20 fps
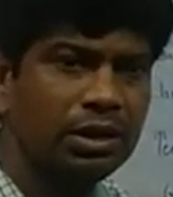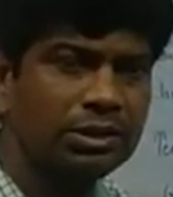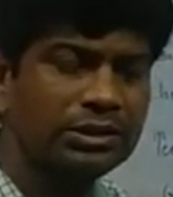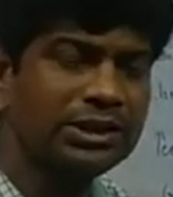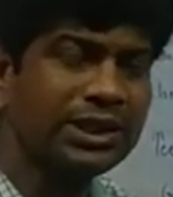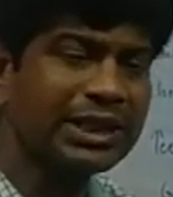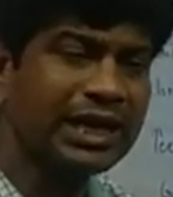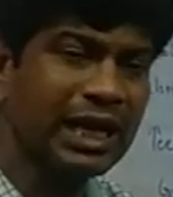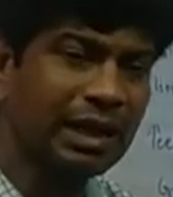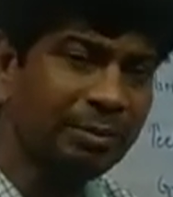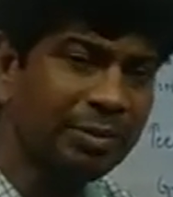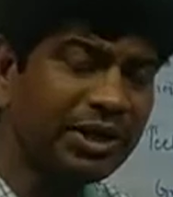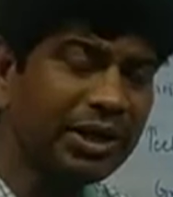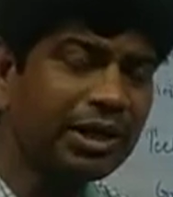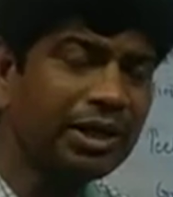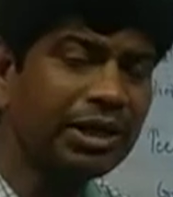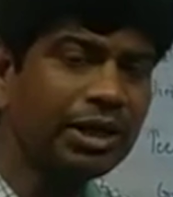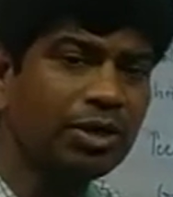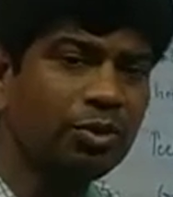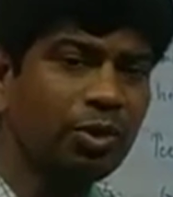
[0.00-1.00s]
The capital
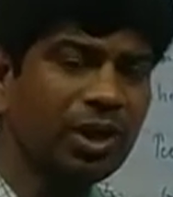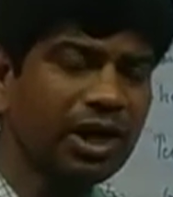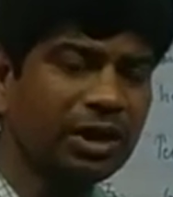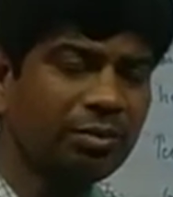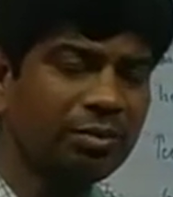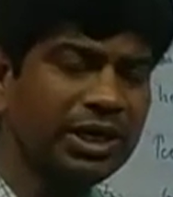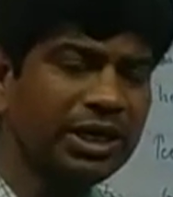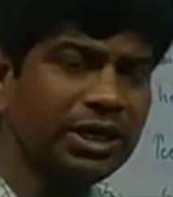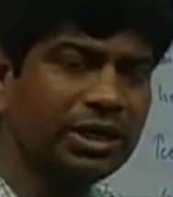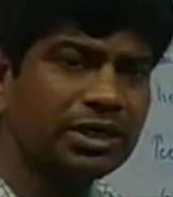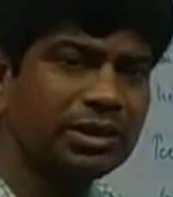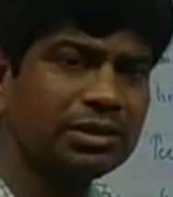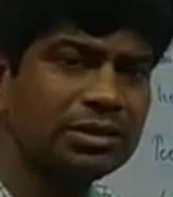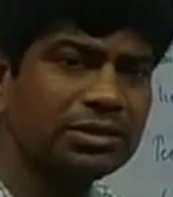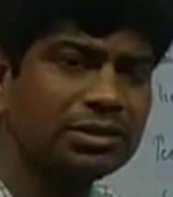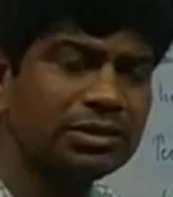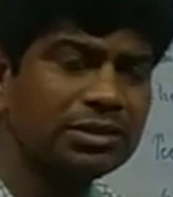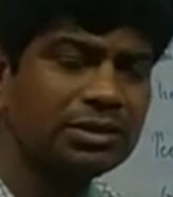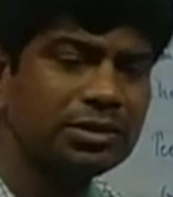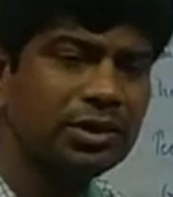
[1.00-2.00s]
requirement
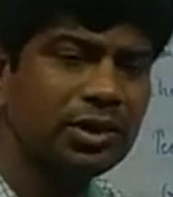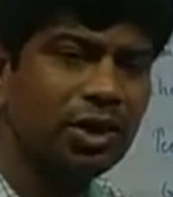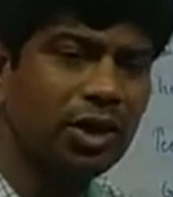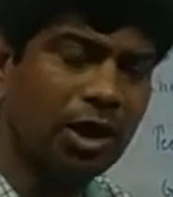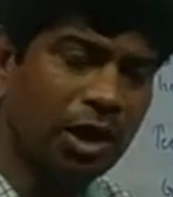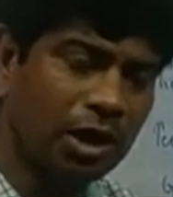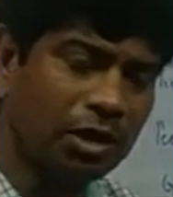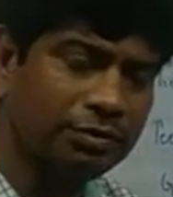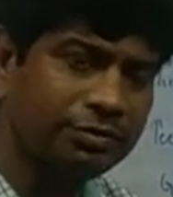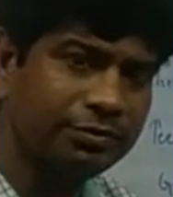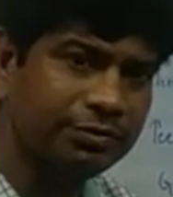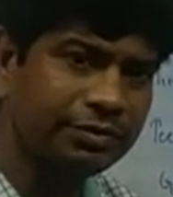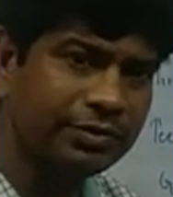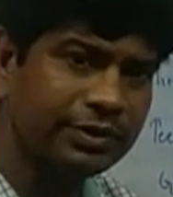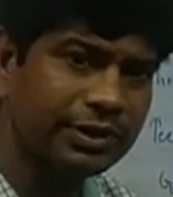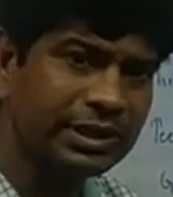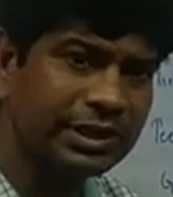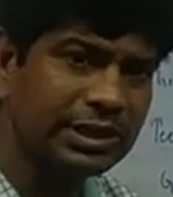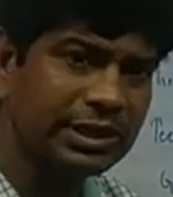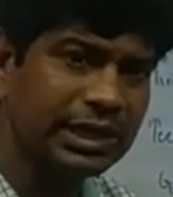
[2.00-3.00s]
of
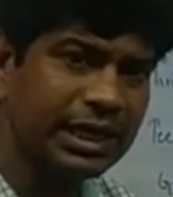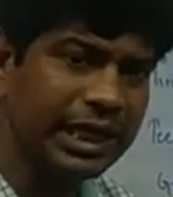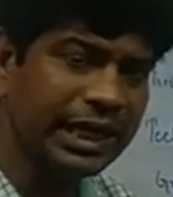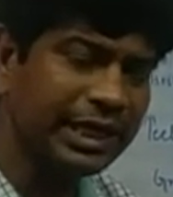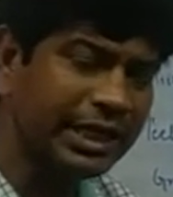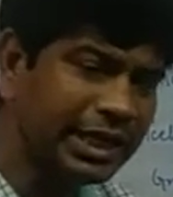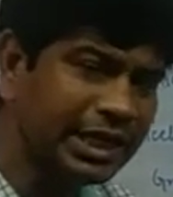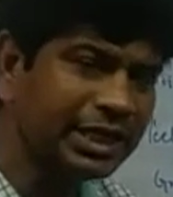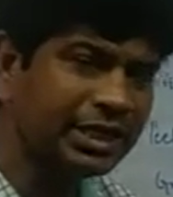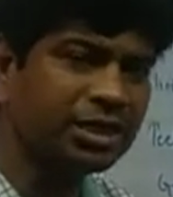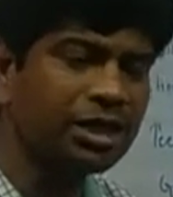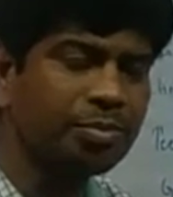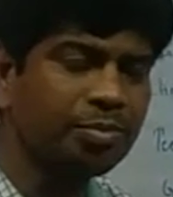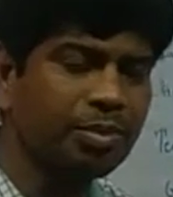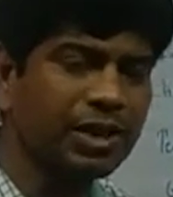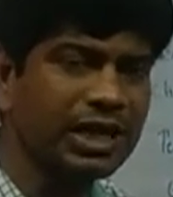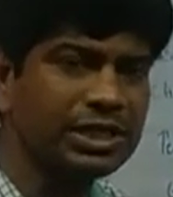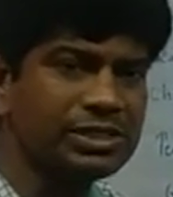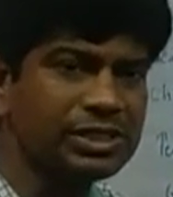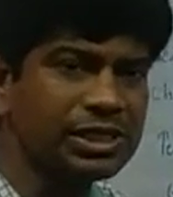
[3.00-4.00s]
any
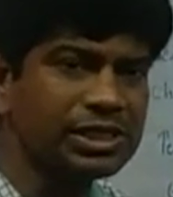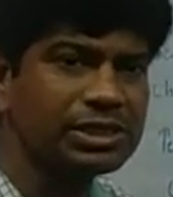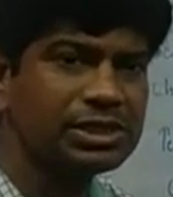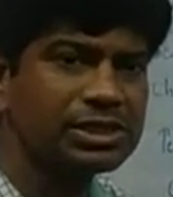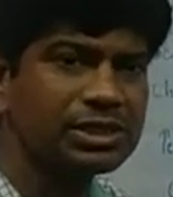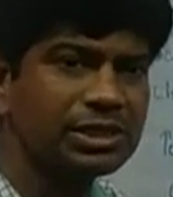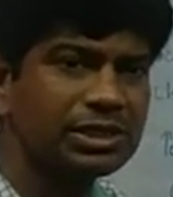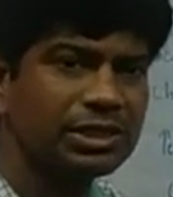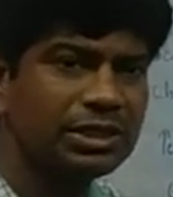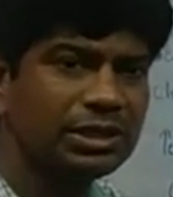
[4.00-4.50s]
enterprises